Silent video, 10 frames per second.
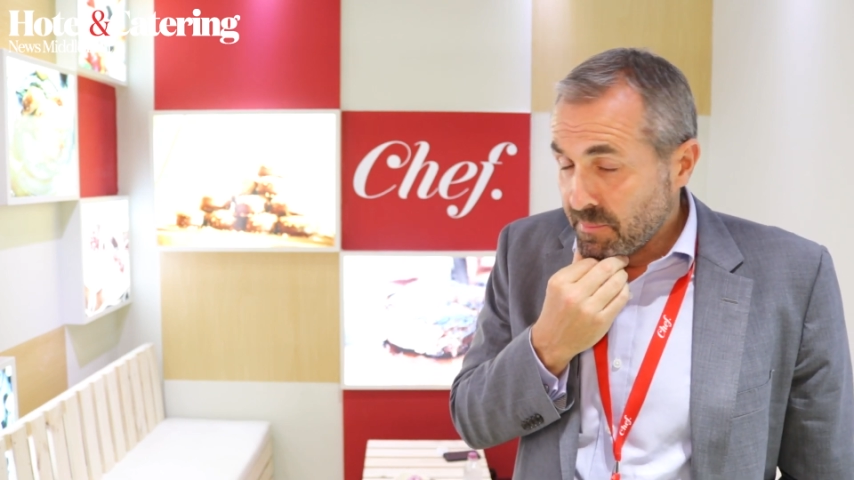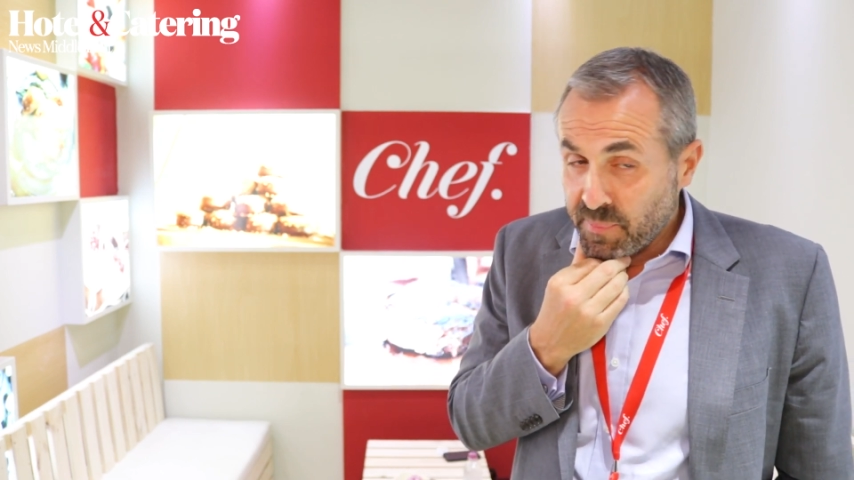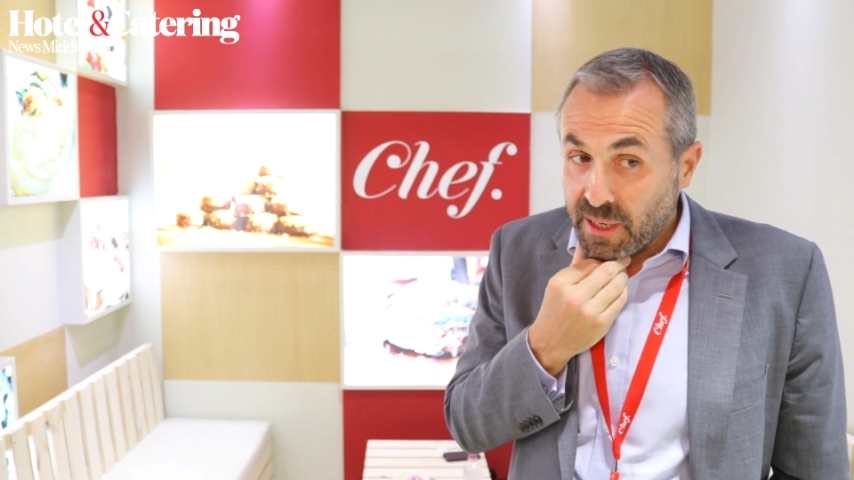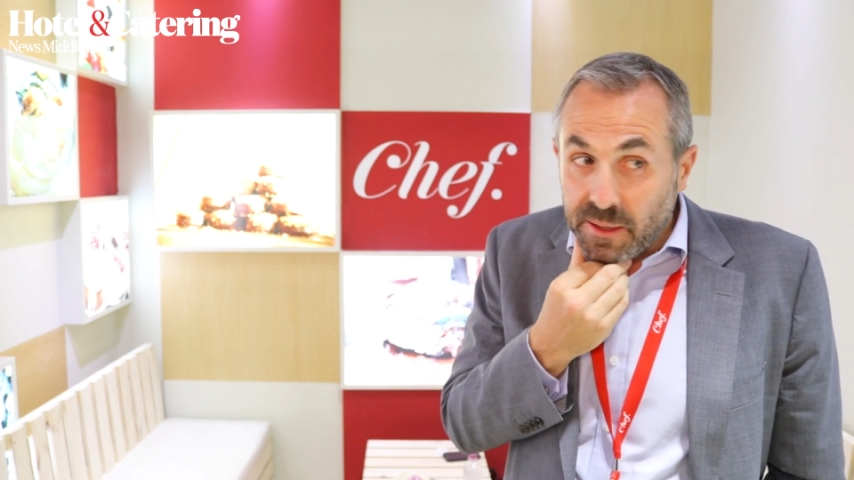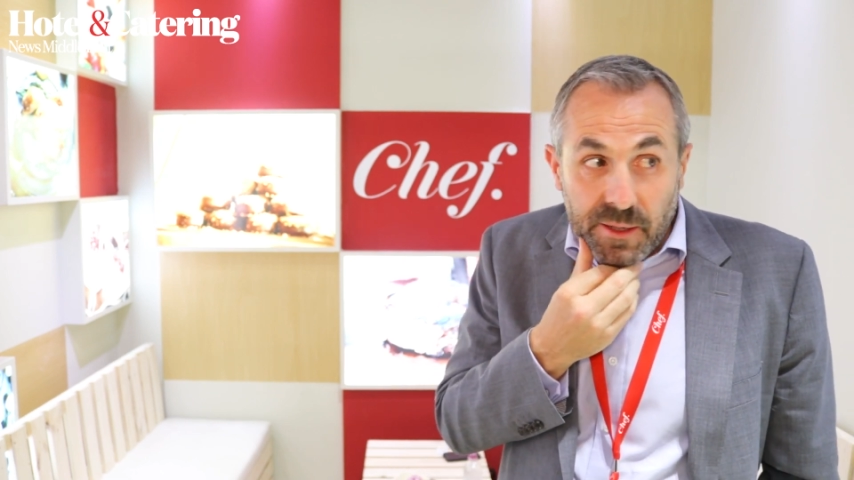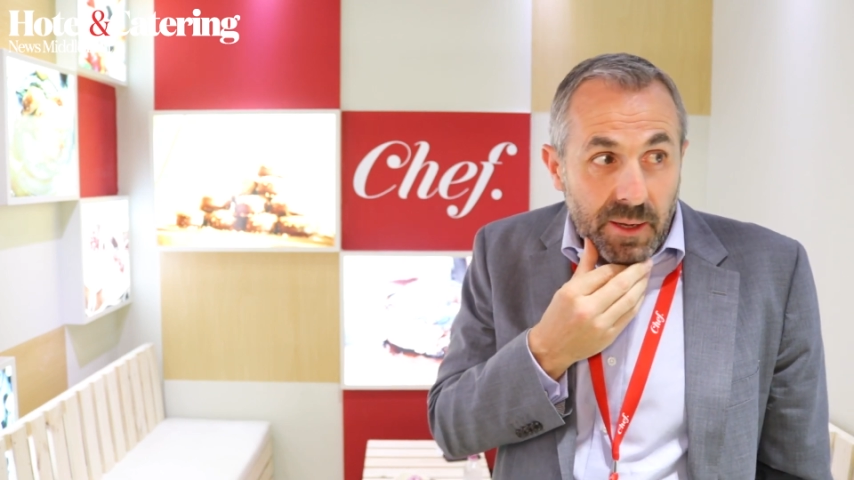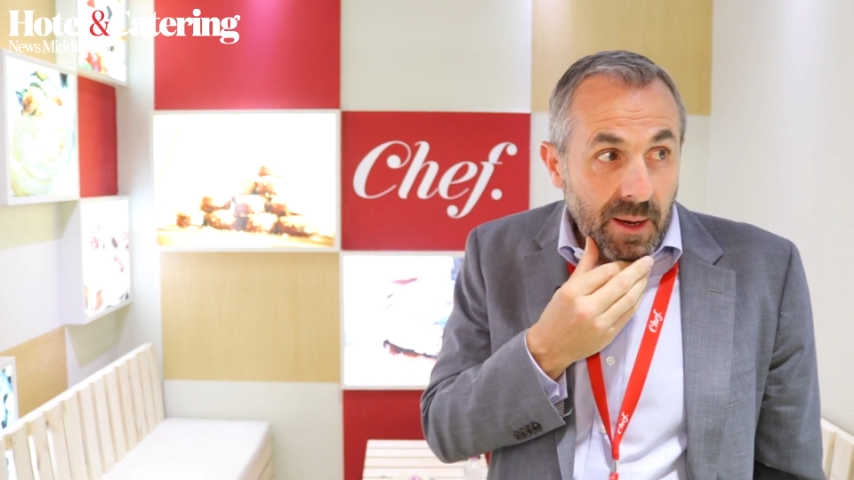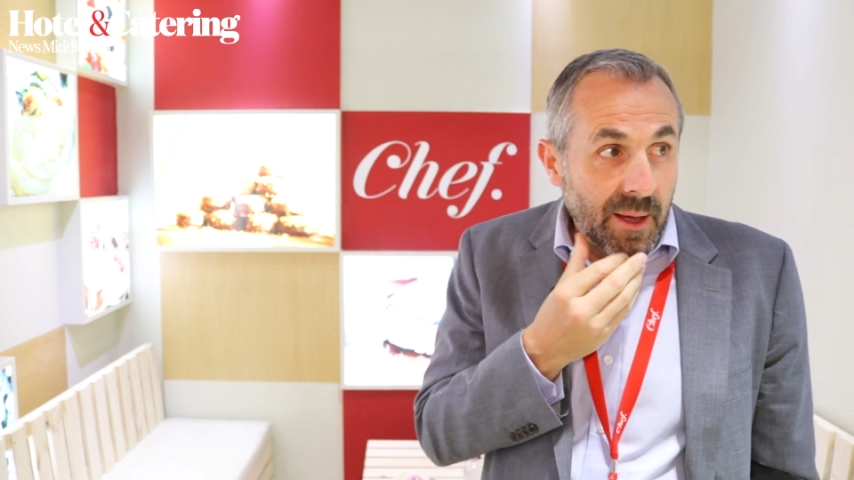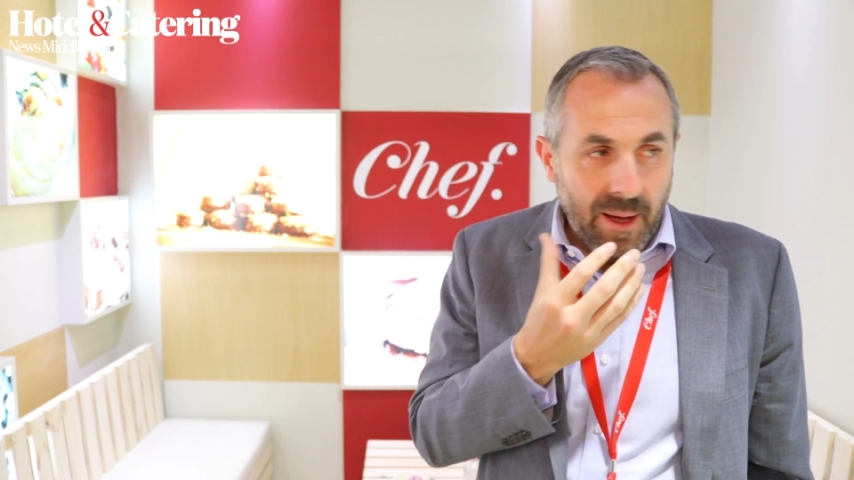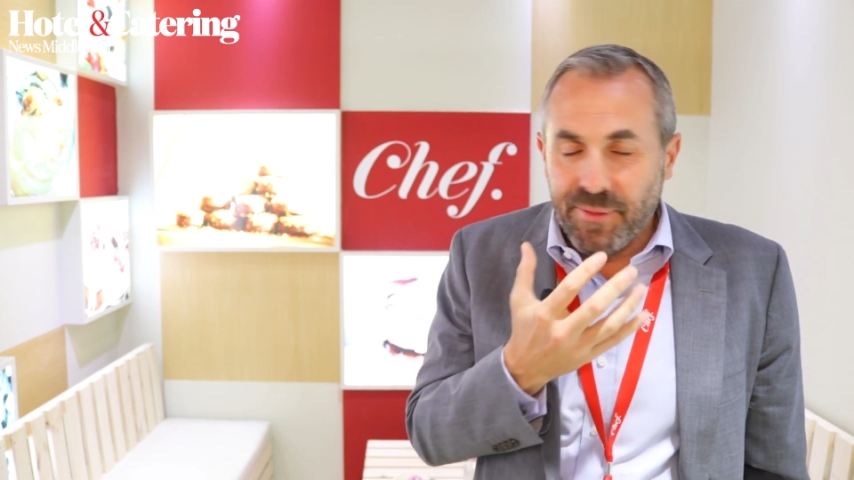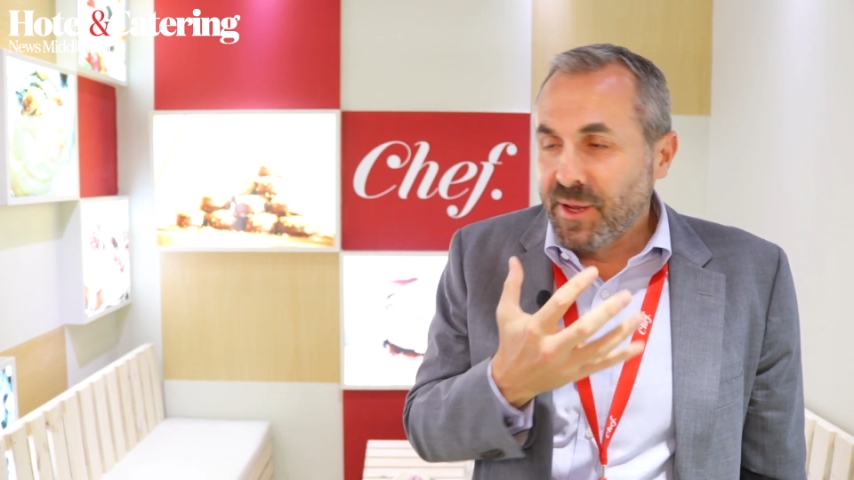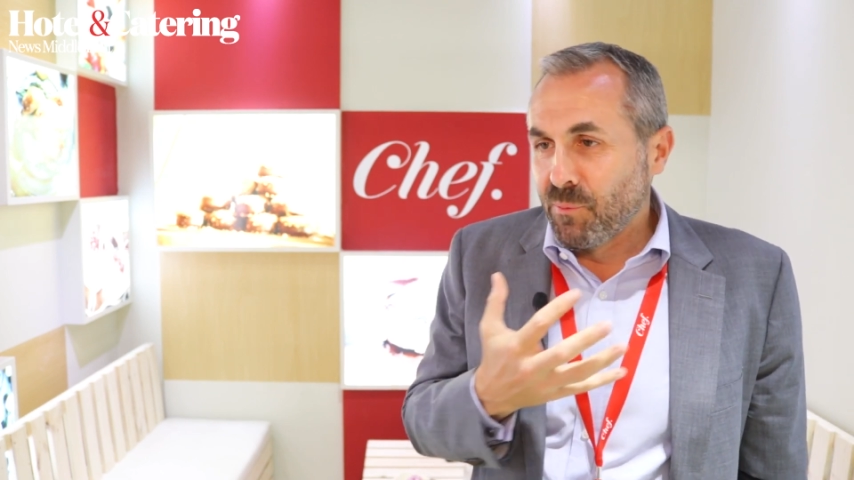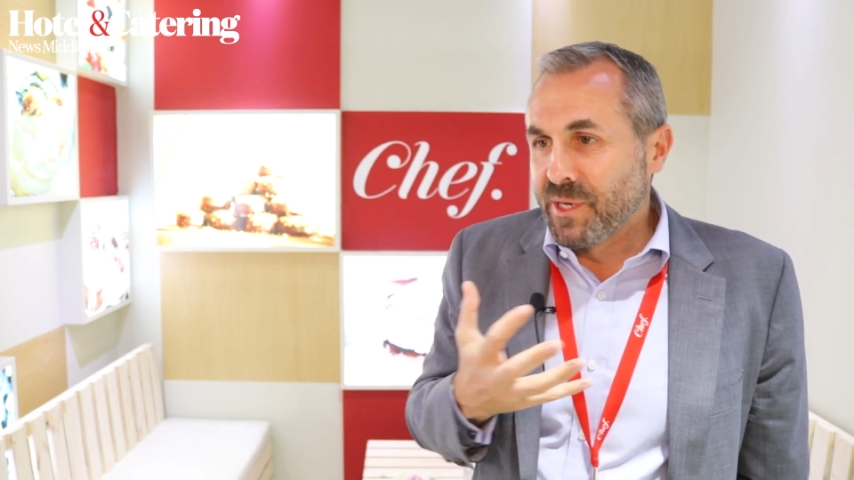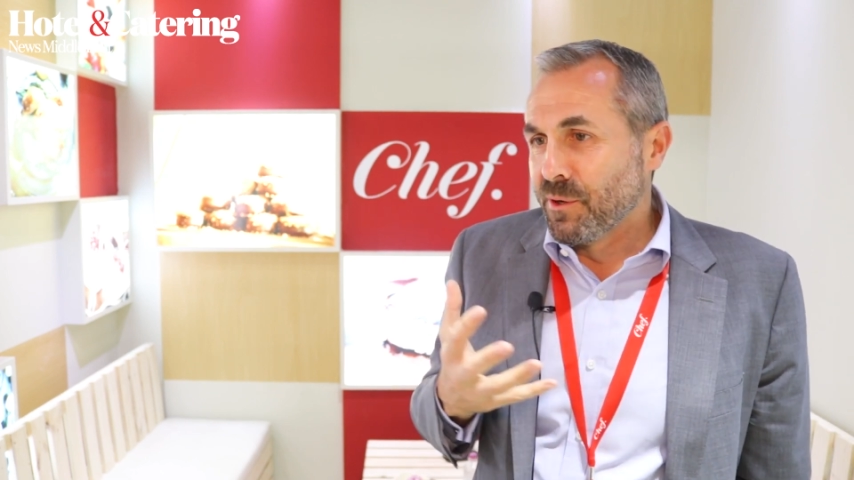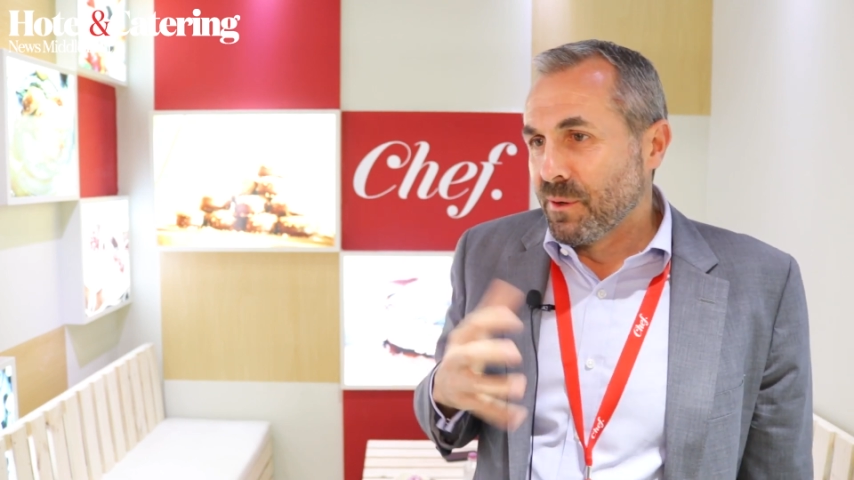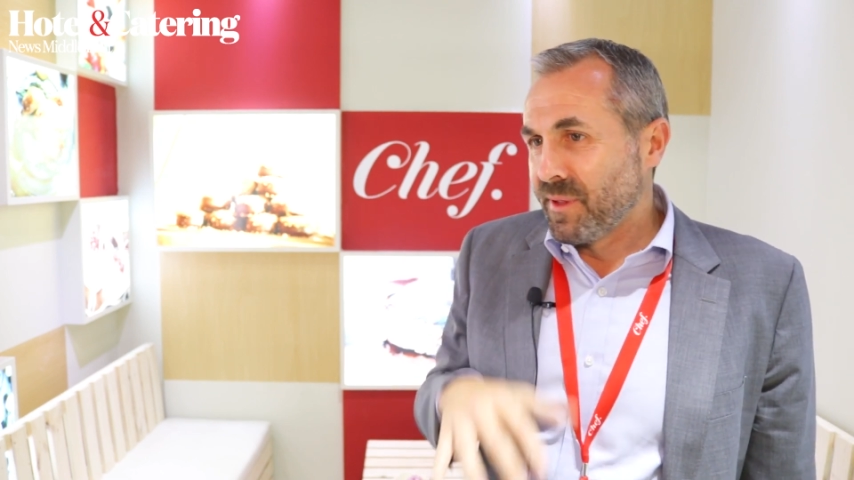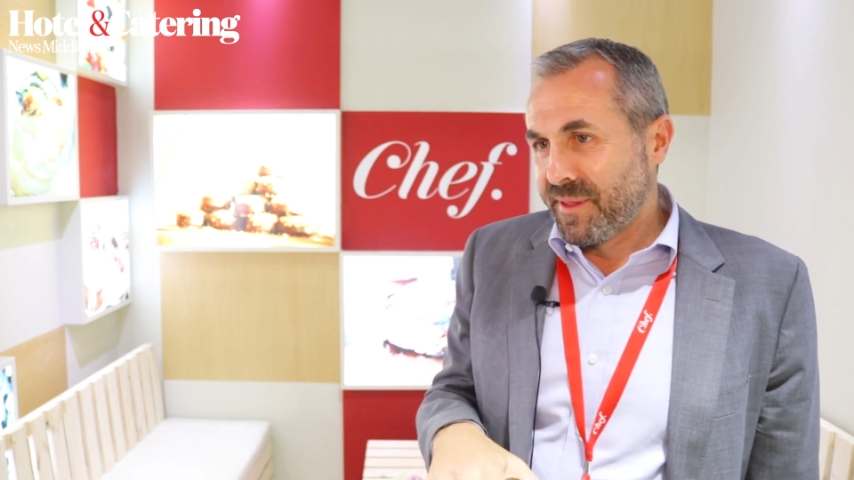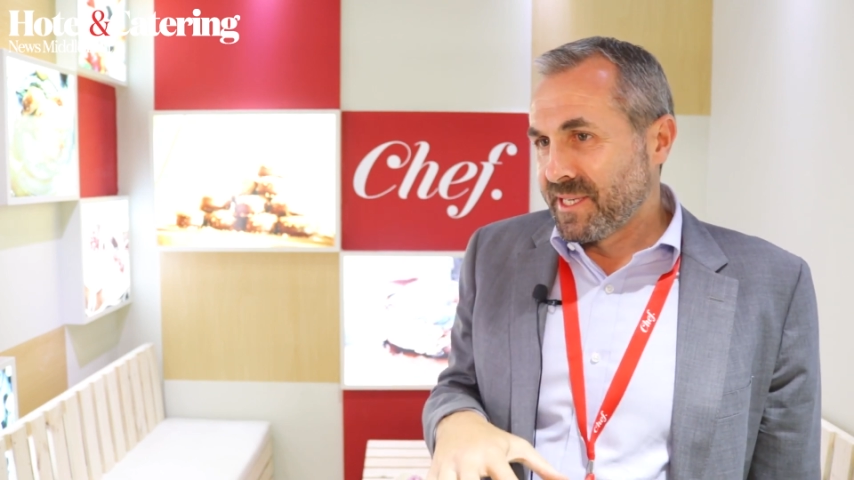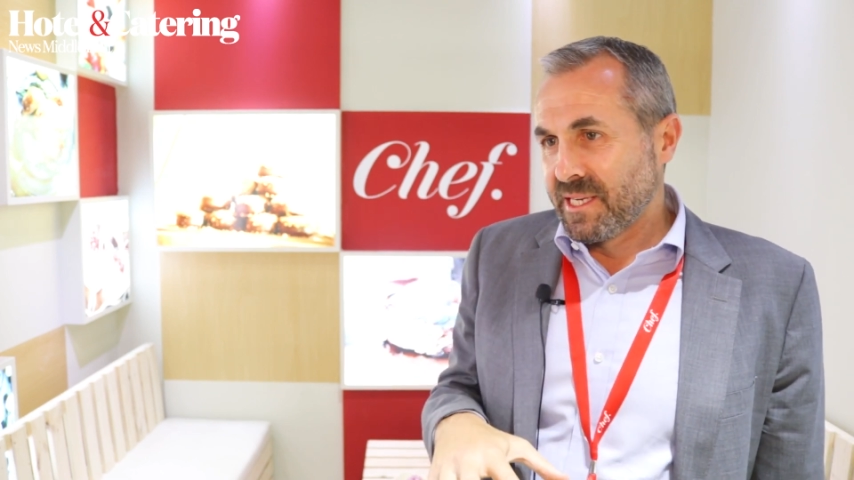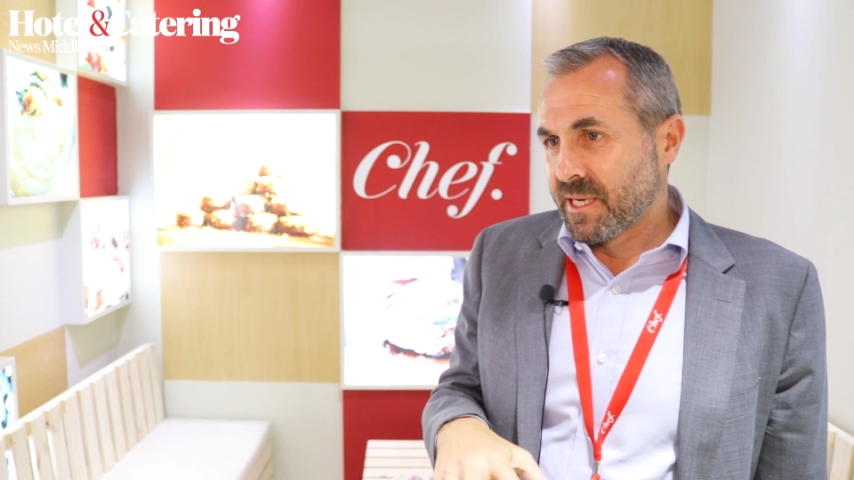But I think we know that
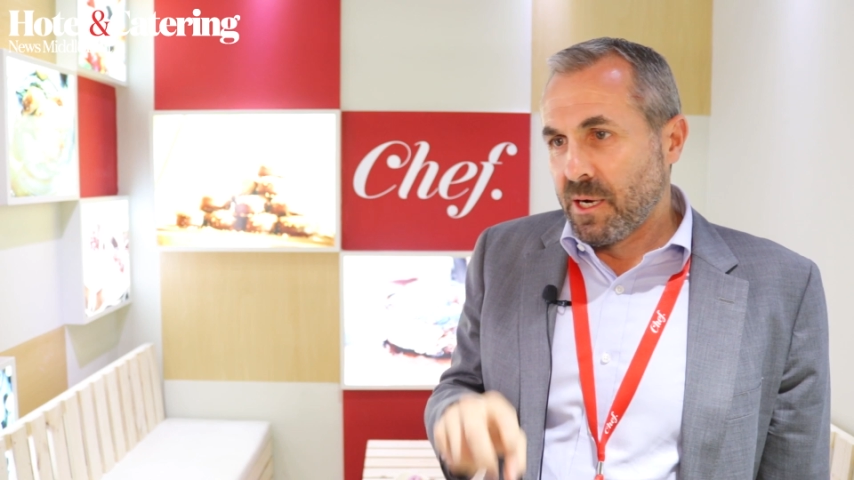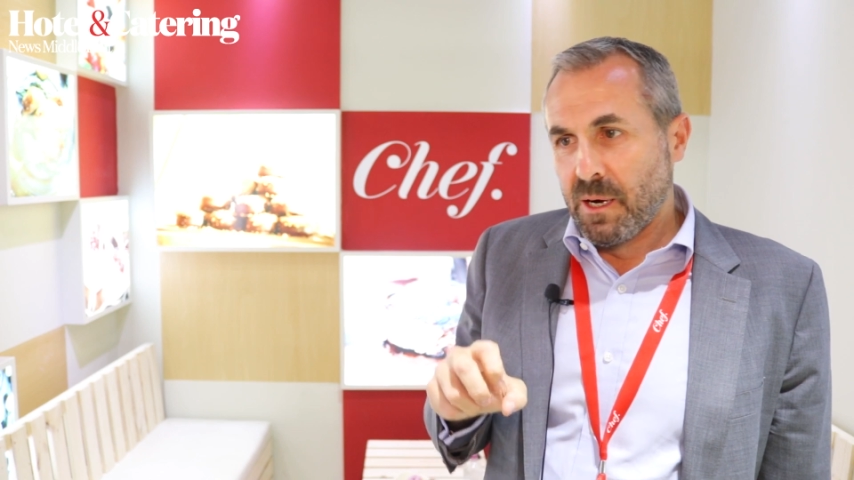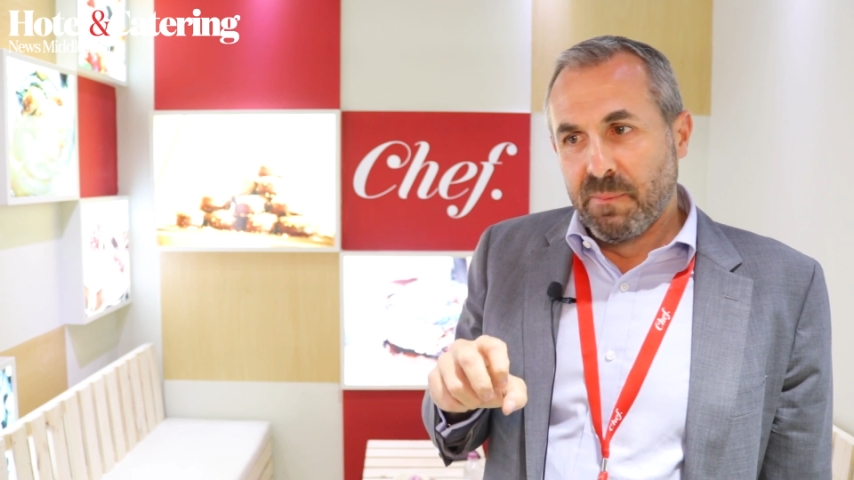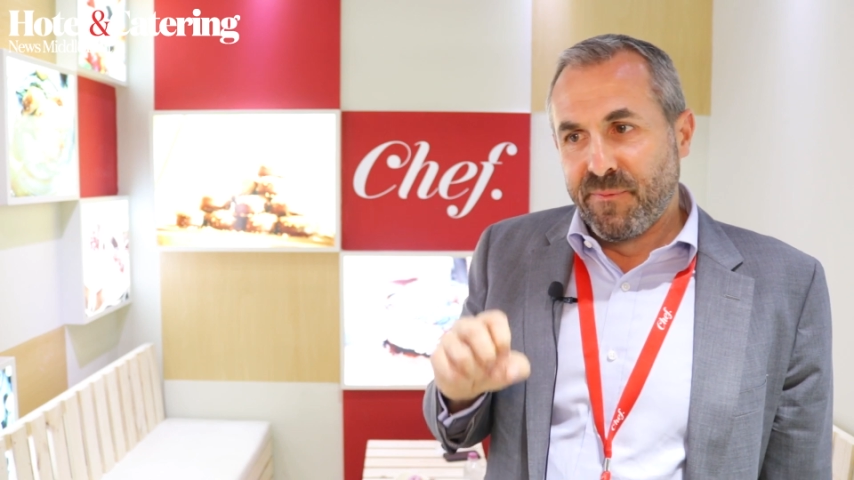this is a hub,